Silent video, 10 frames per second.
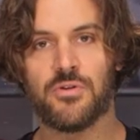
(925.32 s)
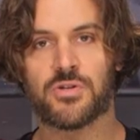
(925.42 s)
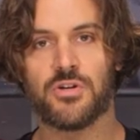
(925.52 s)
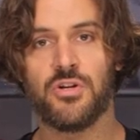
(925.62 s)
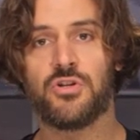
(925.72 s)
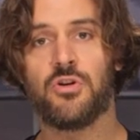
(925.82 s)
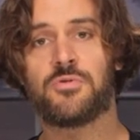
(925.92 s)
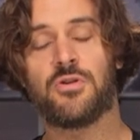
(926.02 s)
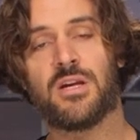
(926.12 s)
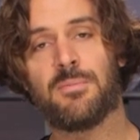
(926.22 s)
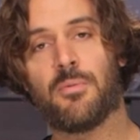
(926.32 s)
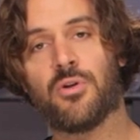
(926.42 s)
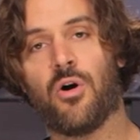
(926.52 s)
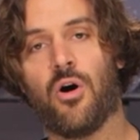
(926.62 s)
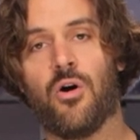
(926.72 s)
to us on YouTube so you can keep up with
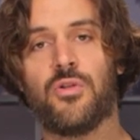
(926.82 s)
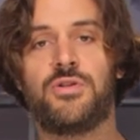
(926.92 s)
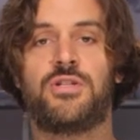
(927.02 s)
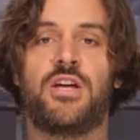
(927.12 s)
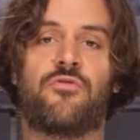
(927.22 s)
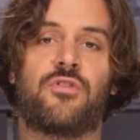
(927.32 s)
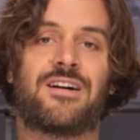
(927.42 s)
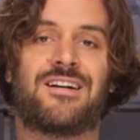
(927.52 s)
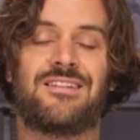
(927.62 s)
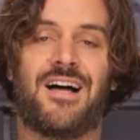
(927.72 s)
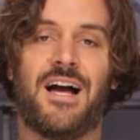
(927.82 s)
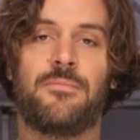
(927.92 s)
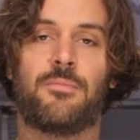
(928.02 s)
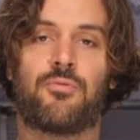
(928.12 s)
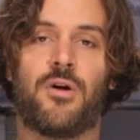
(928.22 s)
all the different
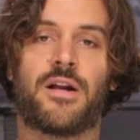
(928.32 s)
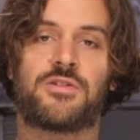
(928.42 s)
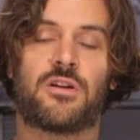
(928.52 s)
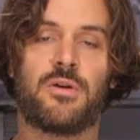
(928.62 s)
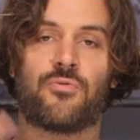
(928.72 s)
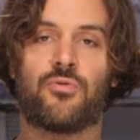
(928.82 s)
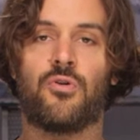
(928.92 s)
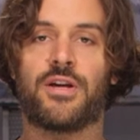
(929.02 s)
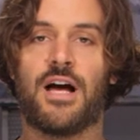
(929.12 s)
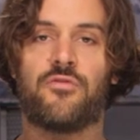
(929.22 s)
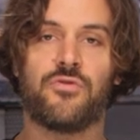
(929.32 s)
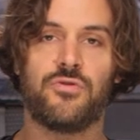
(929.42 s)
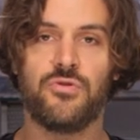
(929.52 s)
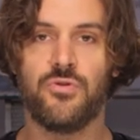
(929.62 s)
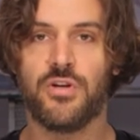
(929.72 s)
Klim products that are going to be rolling out for the
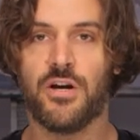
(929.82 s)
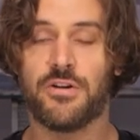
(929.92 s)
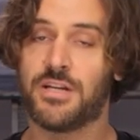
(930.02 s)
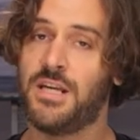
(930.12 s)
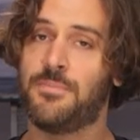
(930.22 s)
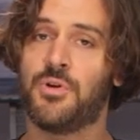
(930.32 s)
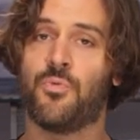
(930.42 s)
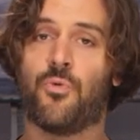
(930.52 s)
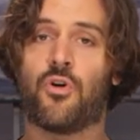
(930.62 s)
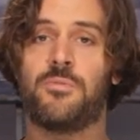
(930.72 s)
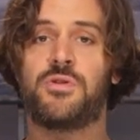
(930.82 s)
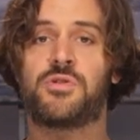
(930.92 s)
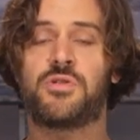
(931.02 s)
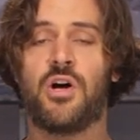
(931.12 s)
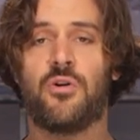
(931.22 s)
new year to keep you warm in the
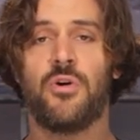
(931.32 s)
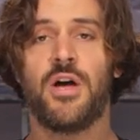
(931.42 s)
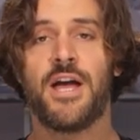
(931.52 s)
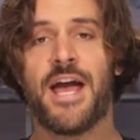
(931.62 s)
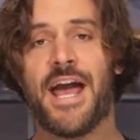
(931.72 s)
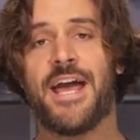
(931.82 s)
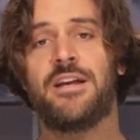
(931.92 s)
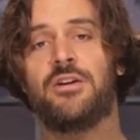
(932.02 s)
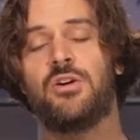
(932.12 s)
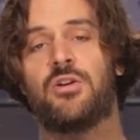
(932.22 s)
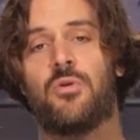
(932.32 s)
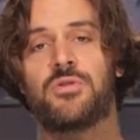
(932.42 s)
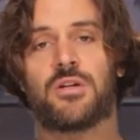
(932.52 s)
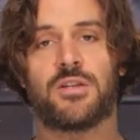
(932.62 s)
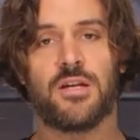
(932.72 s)
snow. And you can always
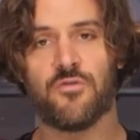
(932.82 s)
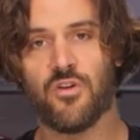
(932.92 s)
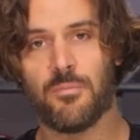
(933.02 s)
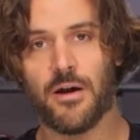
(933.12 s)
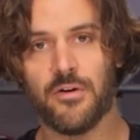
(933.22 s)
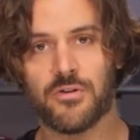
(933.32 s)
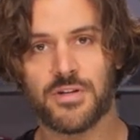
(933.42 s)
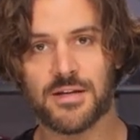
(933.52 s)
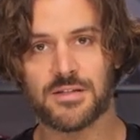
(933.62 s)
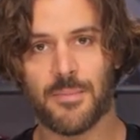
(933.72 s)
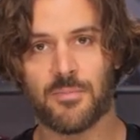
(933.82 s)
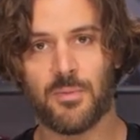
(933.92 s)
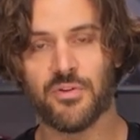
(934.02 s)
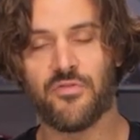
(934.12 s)
click the info button on your desktop or mobile